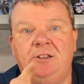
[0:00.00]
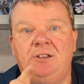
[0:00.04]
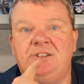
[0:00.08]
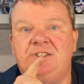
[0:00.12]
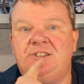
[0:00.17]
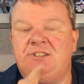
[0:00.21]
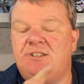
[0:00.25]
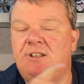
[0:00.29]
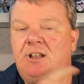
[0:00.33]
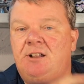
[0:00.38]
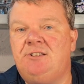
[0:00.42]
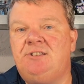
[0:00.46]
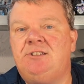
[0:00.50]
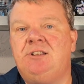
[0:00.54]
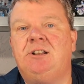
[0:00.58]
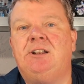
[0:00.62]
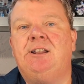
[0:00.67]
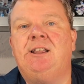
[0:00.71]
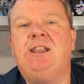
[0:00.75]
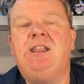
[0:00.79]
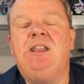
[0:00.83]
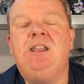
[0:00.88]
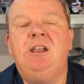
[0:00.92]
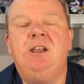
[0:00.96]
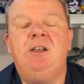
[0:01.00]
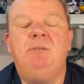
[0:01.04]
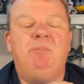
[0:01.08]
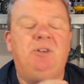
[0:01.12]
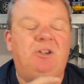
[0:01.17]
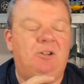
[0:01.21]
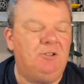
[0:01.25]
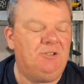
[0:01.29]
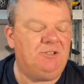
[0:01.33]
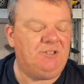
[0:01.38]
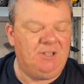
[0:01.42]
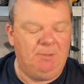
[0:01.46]
subtly,
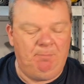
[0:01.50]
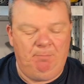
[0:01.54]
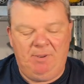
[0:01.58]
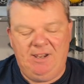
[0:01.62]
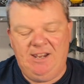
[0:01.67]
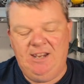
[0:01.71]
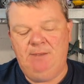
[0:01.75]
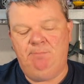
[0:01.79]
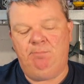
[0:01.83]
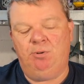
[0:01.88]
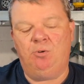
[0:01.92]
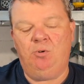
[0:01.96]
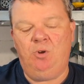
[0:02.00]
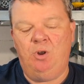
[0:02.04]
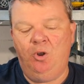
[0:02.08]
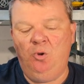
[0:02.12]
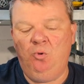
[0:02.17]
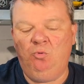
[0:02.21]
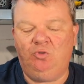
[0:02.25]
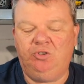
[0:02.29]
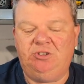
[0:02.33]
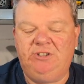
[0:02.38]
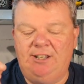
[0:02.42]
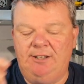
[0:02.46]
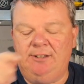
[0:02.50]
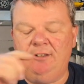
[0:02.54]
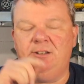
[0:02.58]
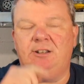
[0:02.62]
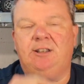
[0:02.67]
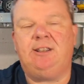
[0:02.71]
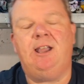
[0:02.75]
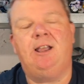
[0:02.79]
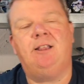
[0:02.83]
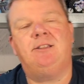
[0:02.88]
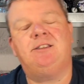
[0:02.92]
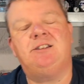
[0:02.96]
because the people who
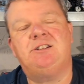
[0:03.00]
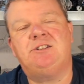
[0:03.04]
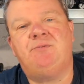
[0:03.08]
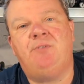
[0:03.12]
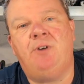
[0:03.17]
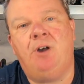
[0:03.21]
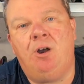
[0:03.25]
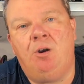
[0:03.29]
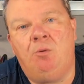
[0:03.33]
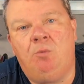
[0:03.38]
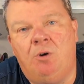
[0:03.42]
didn't get this far